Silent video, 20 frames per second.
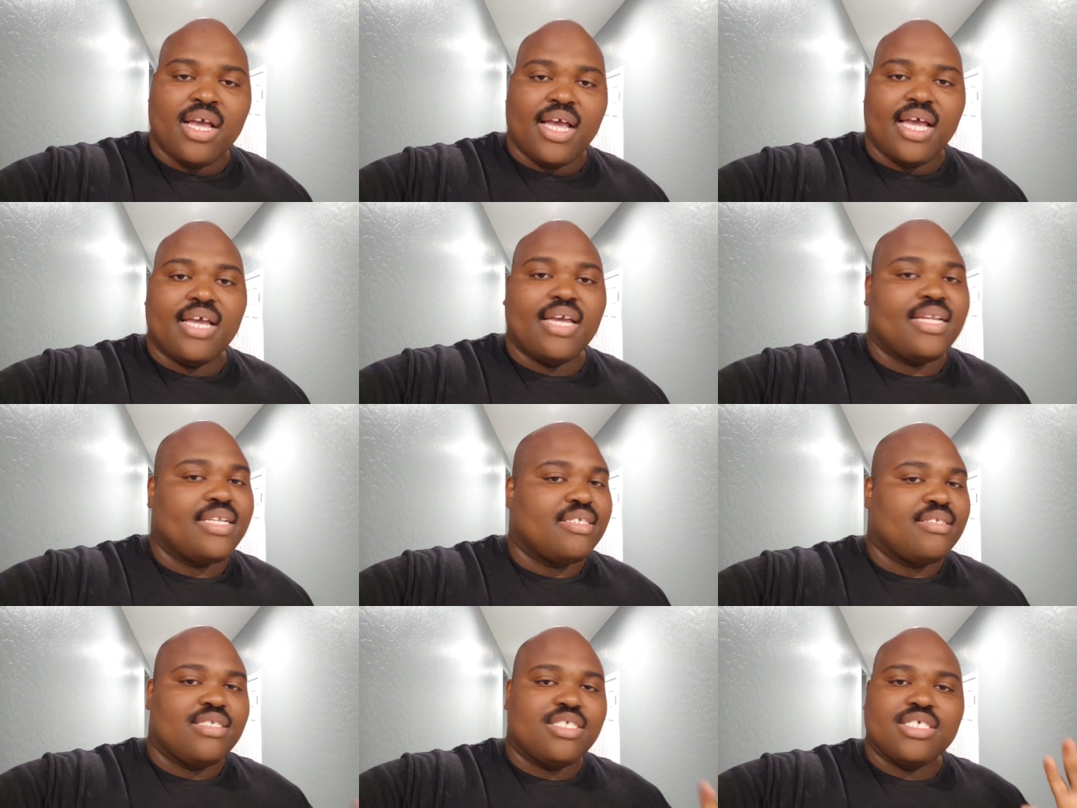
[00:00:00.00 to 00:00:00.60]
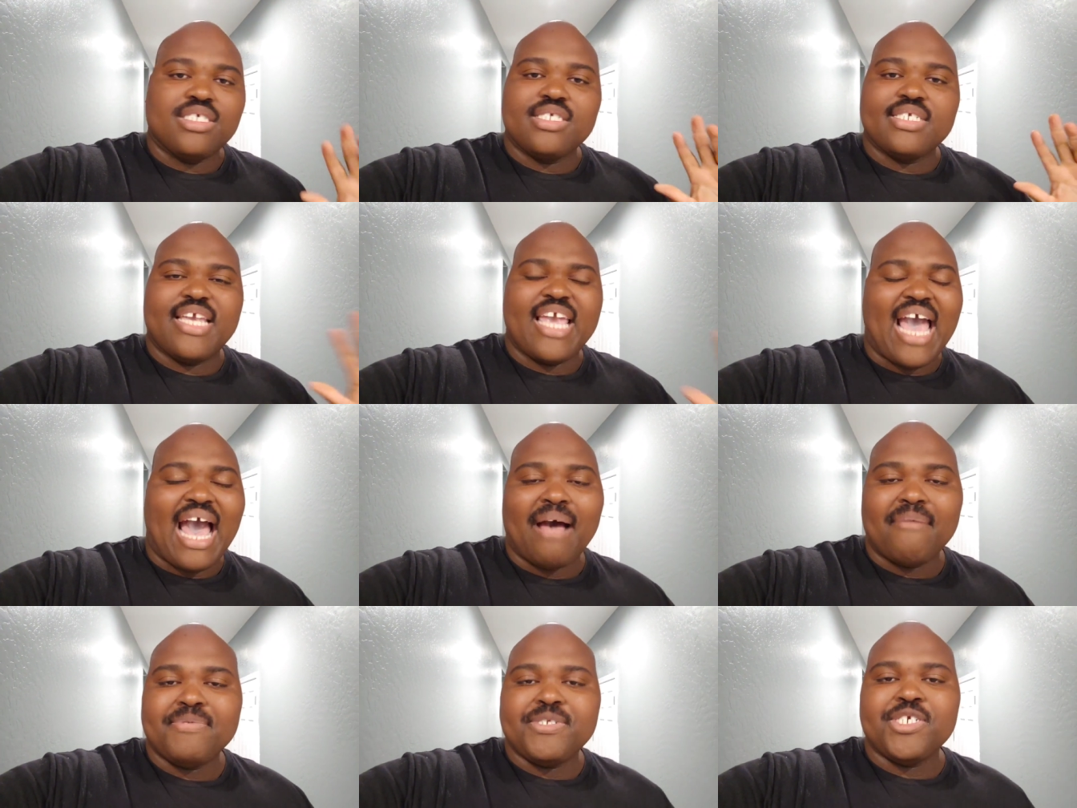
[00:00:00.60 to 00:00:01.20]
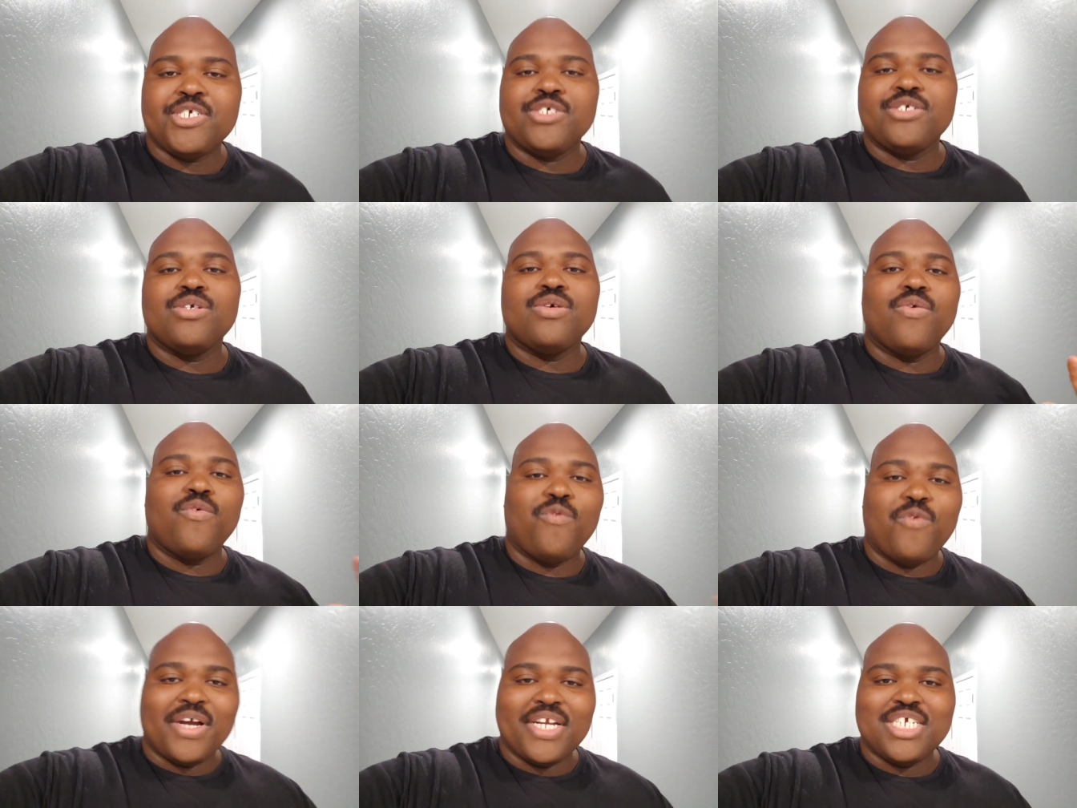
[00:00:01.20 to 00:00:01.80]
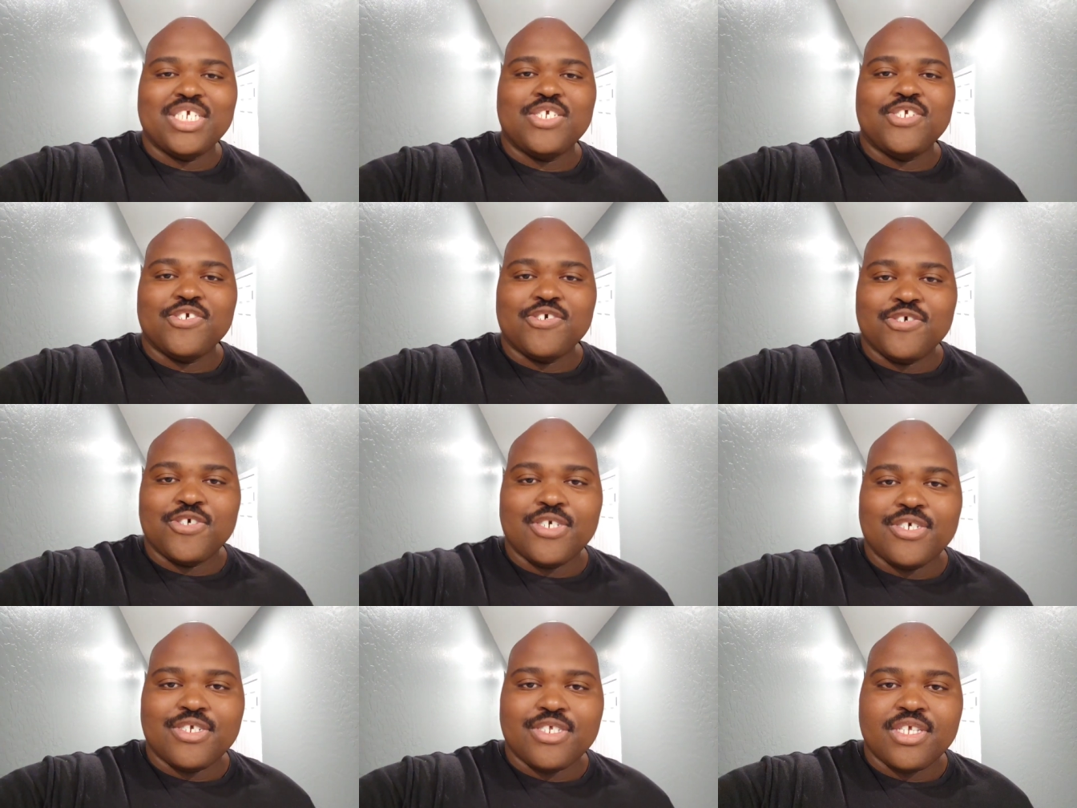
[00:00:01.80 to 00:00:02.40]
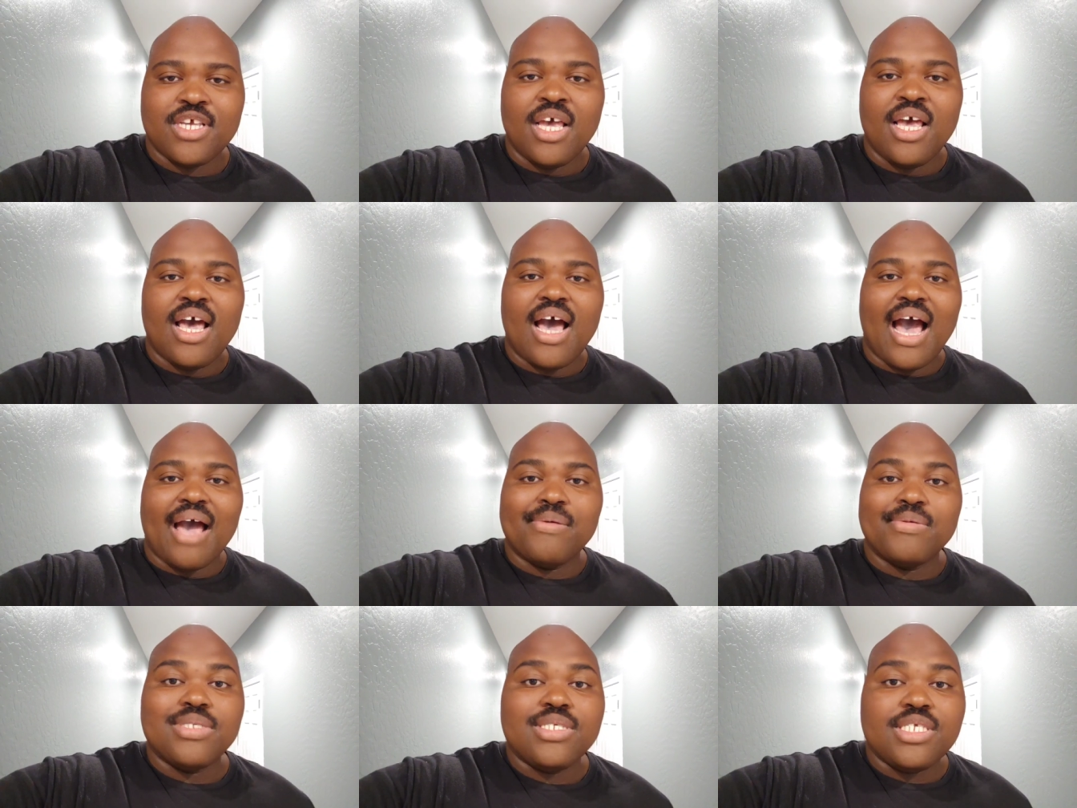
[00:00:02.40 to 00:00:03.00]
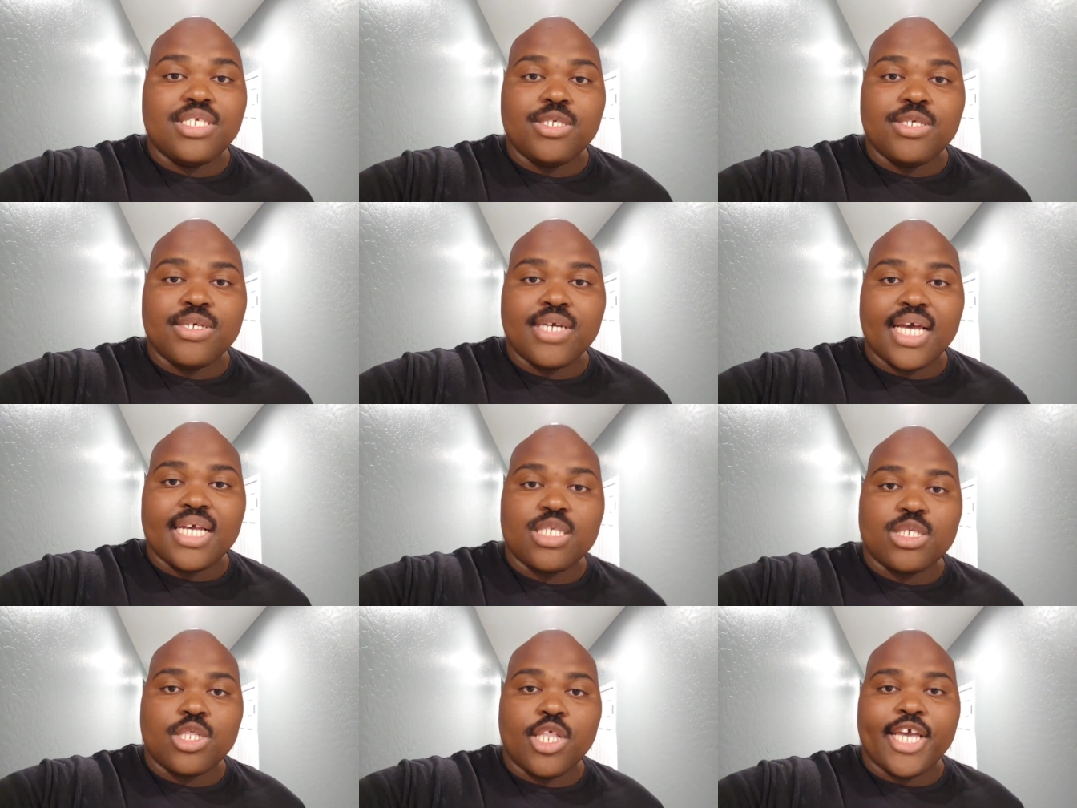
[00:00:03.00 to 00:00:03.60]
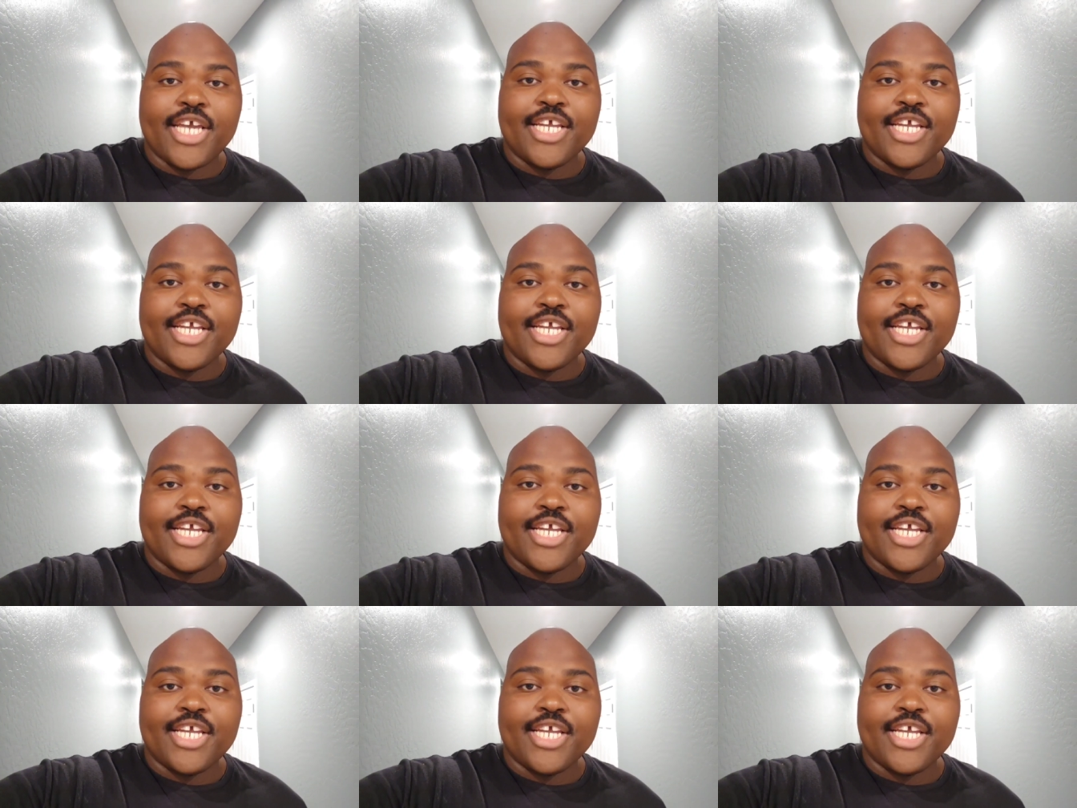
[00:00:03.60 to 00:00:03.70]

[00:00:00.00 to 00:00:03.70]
And just capture what is yours. I will see you guys